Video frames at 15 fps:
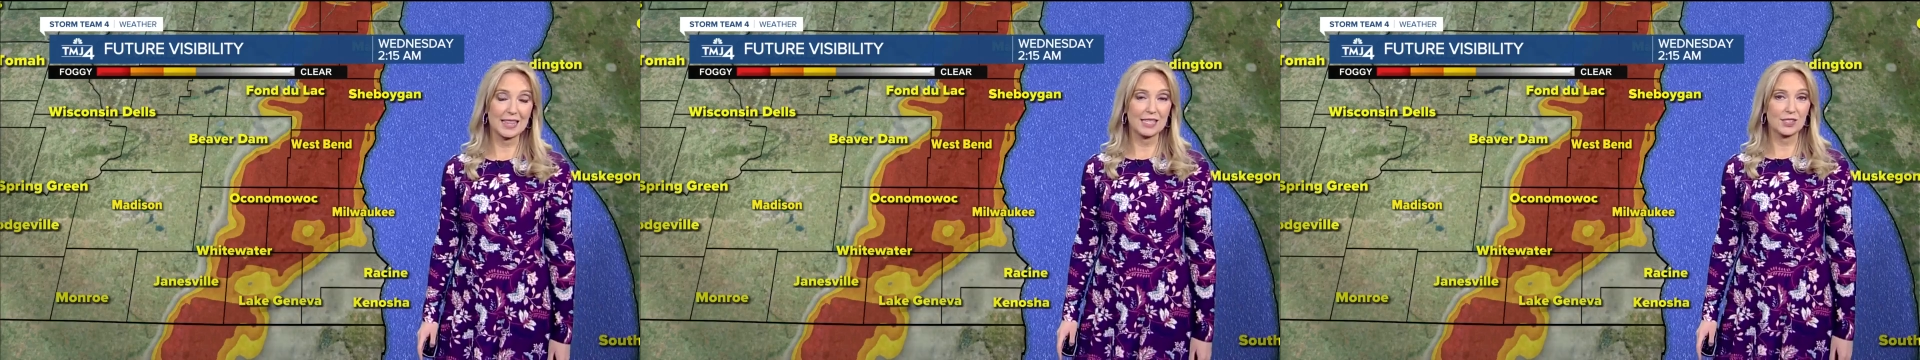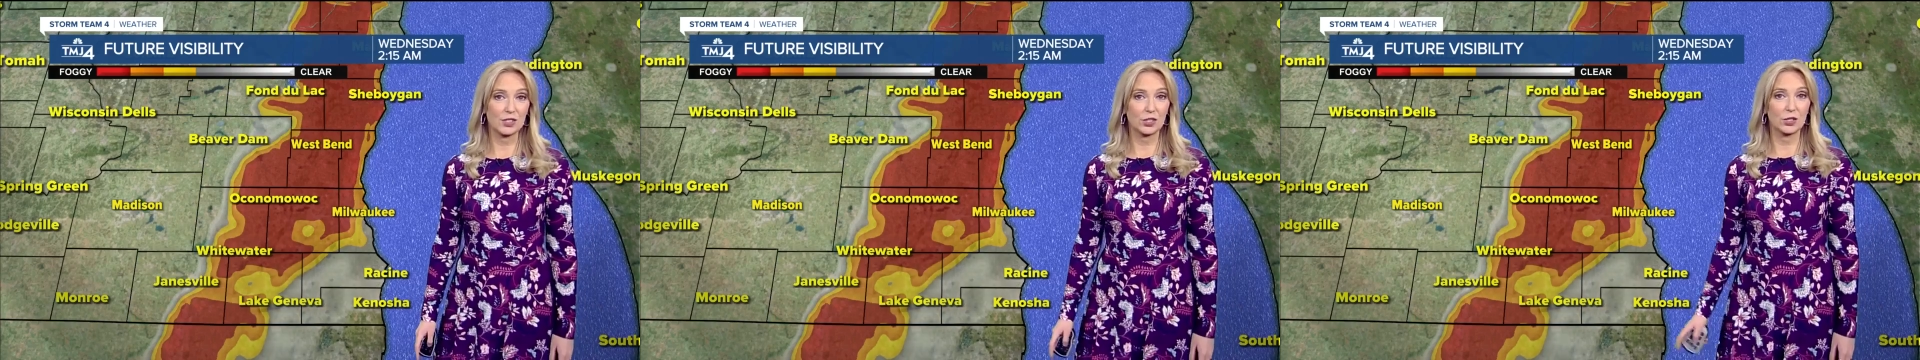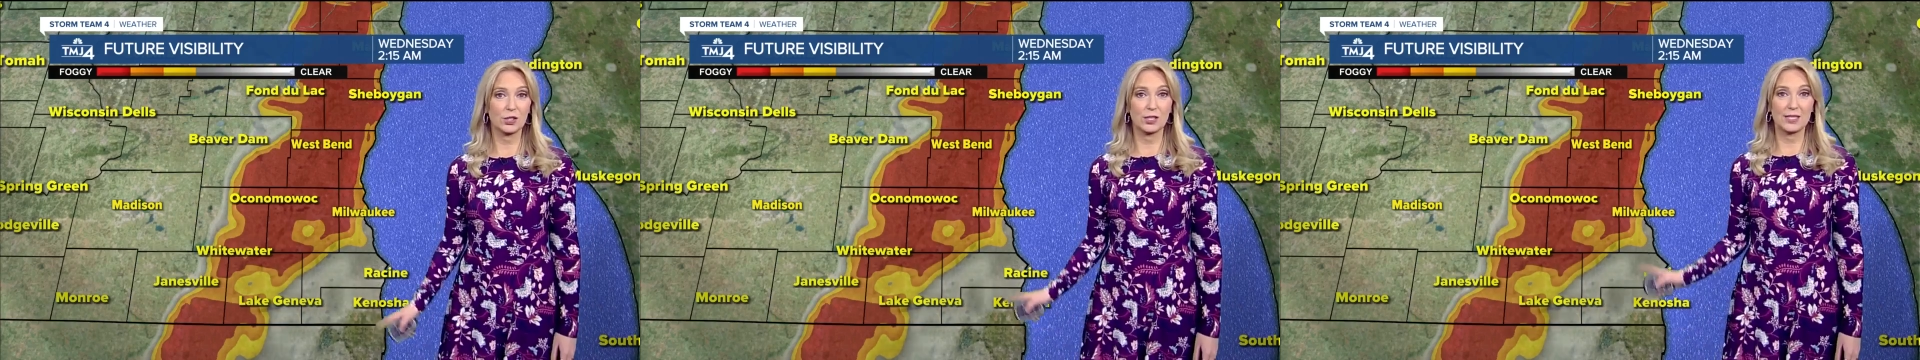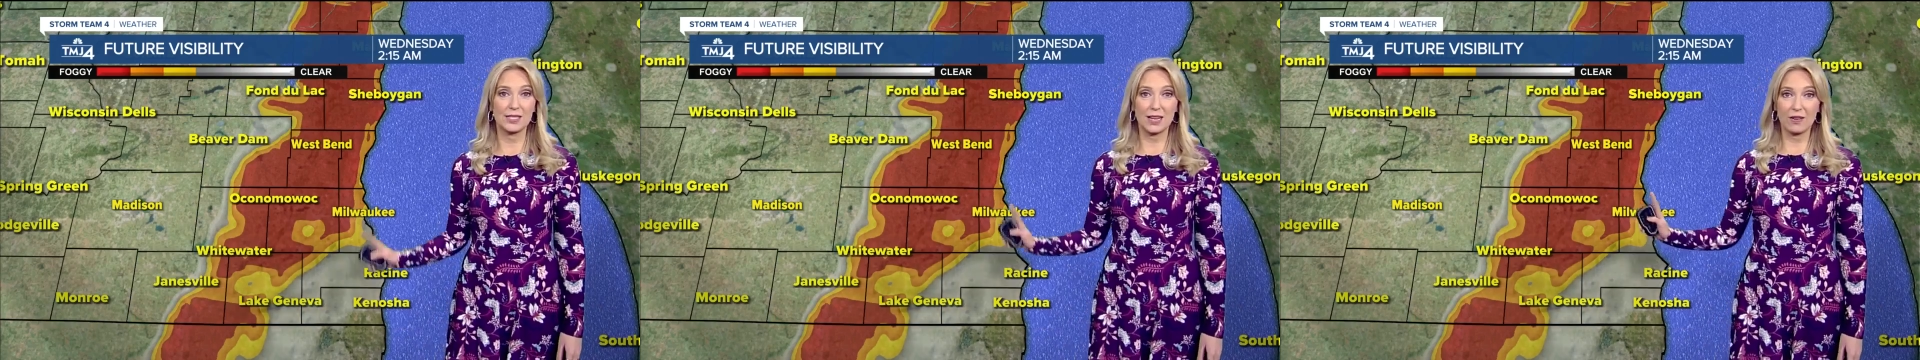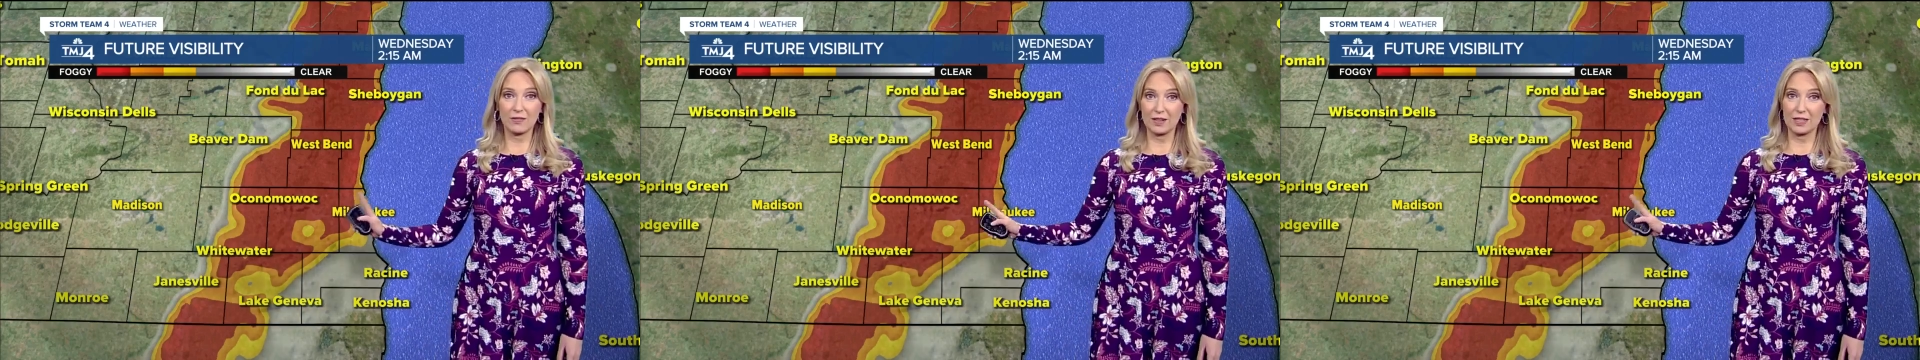this could
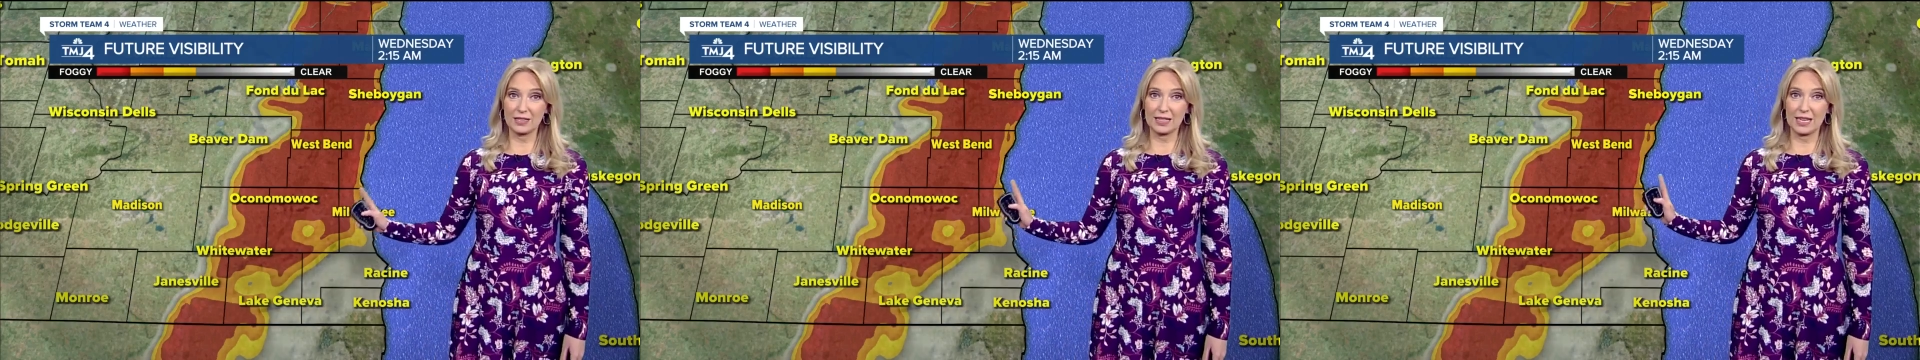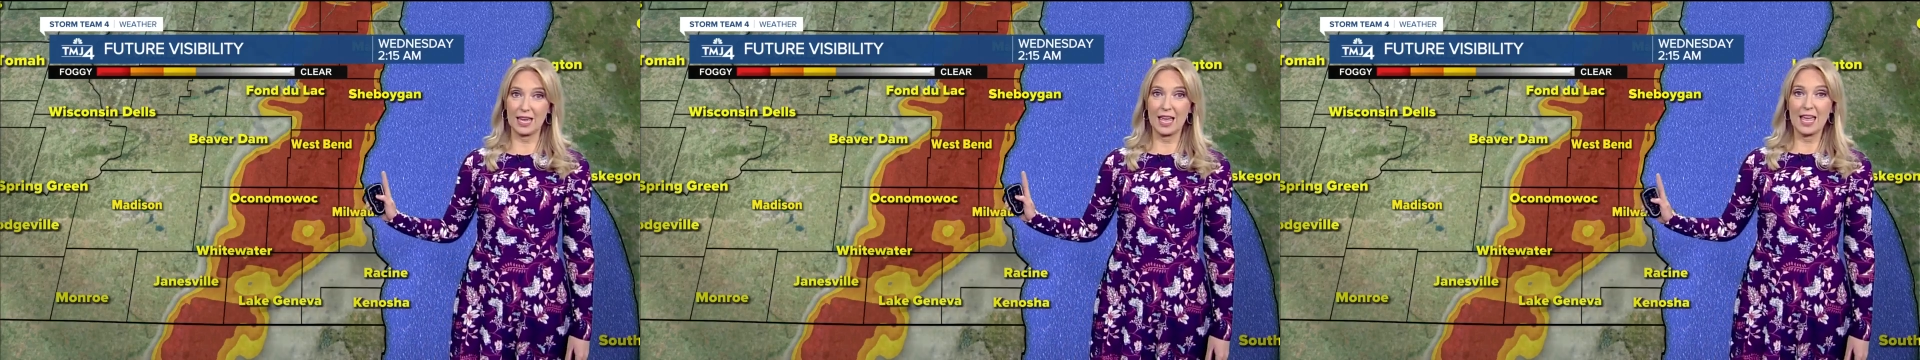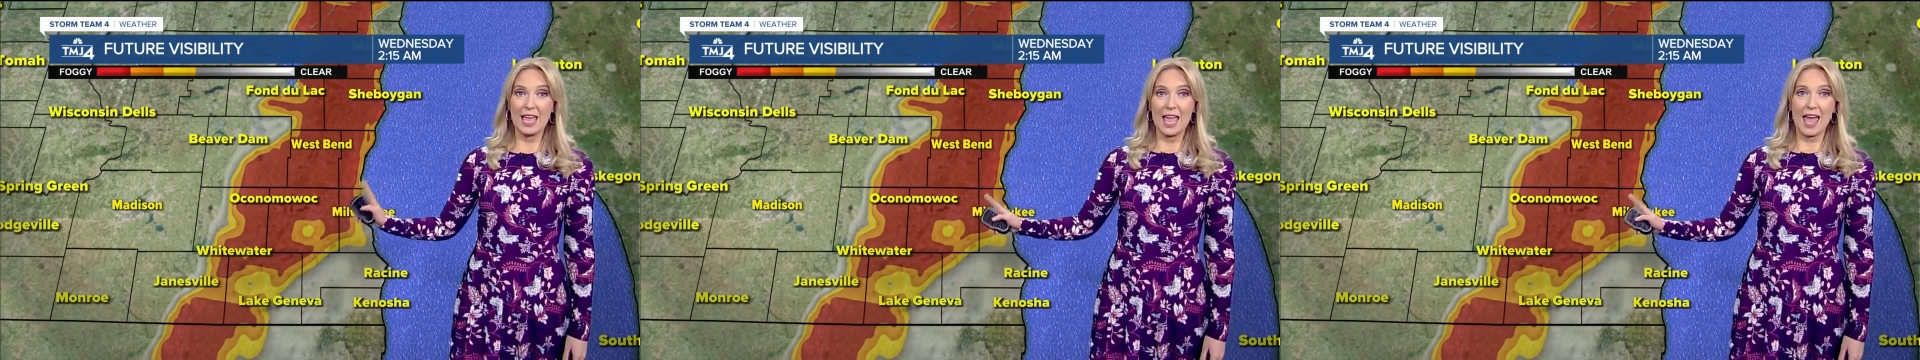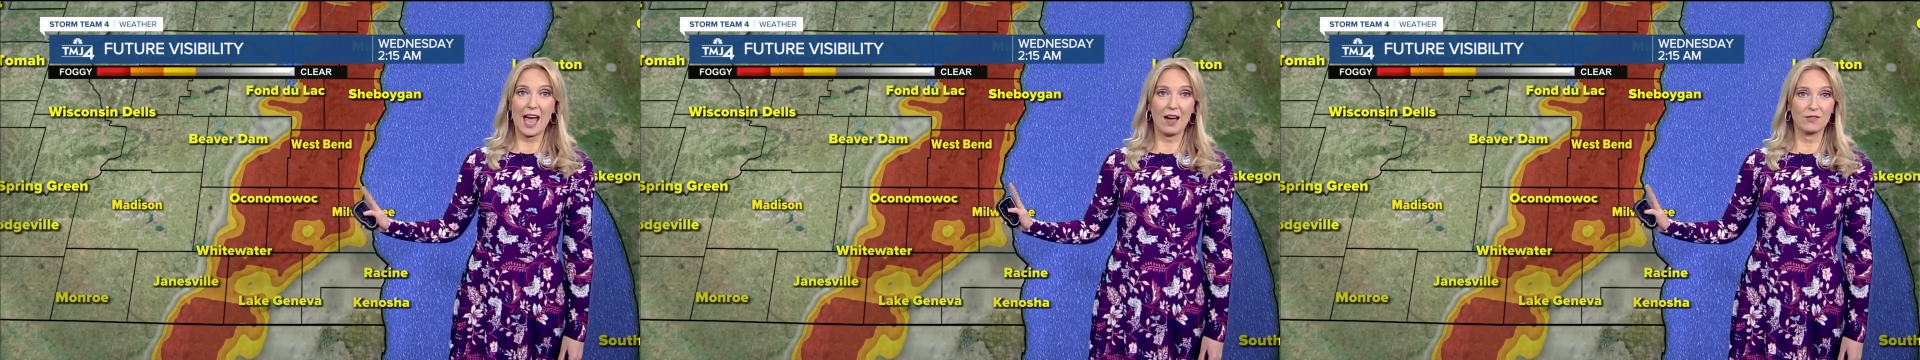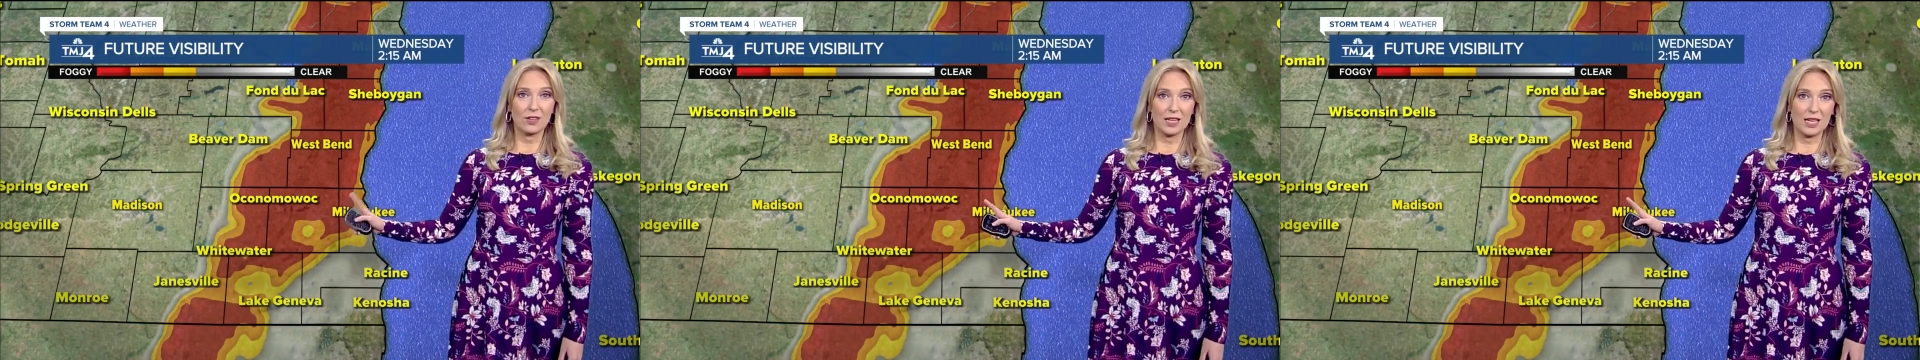definitely
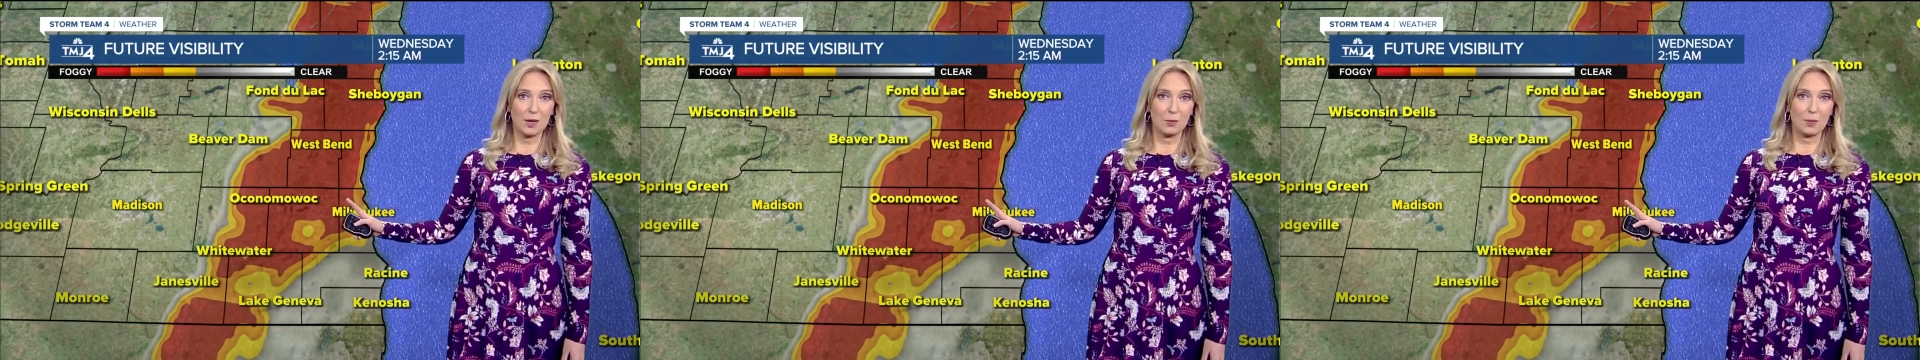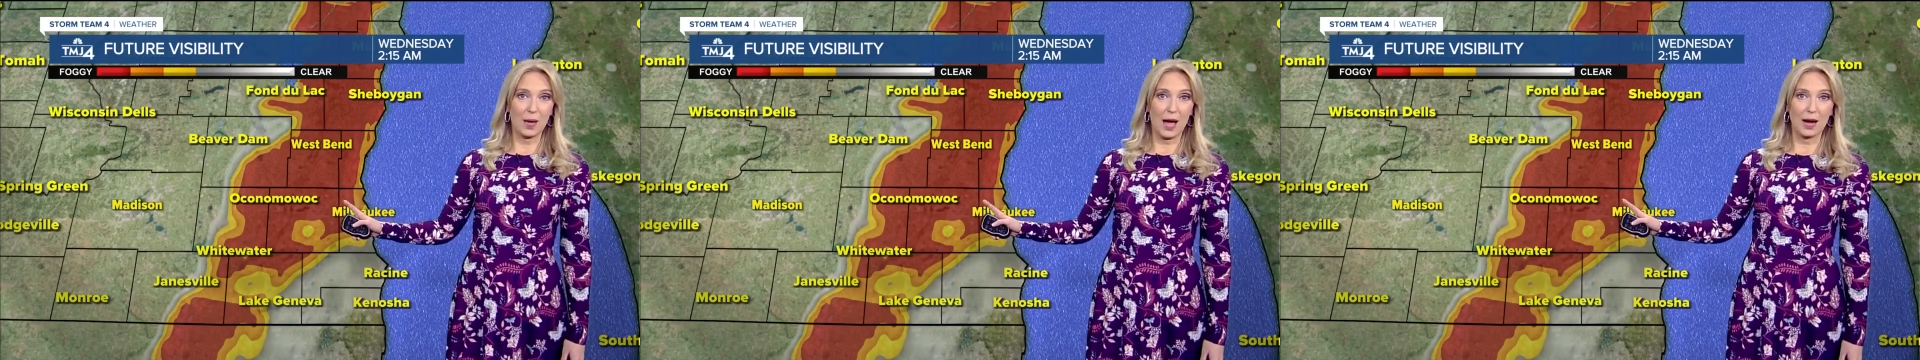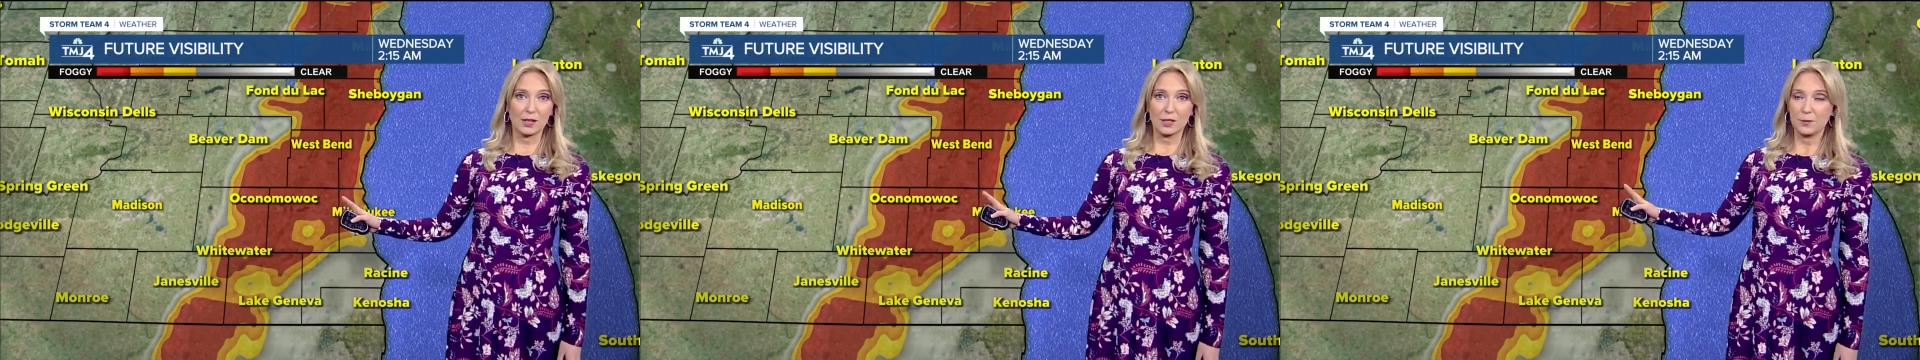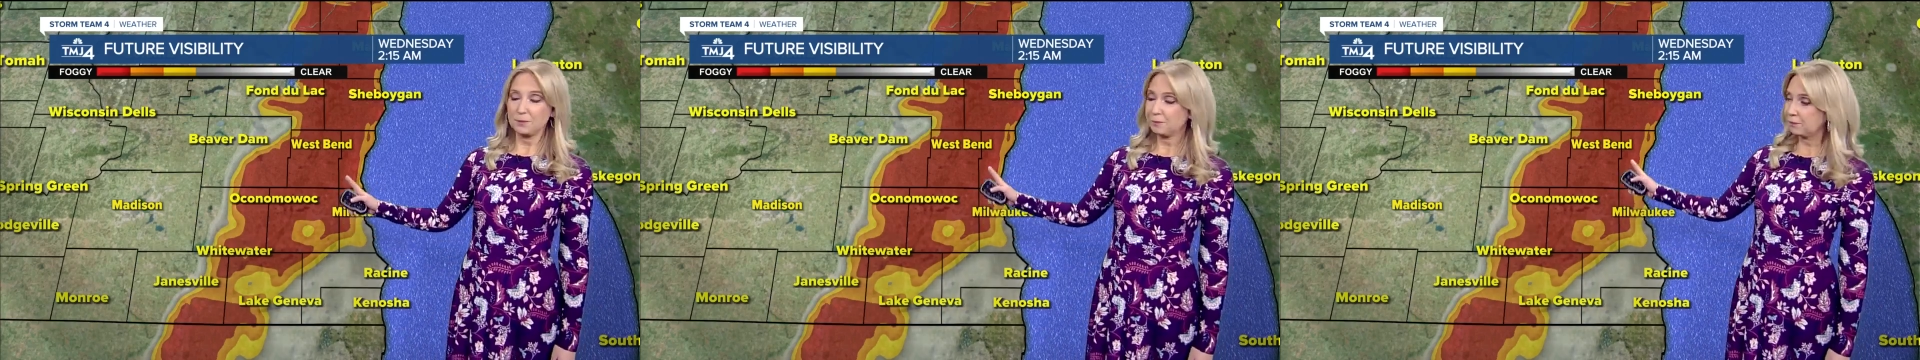have an impact.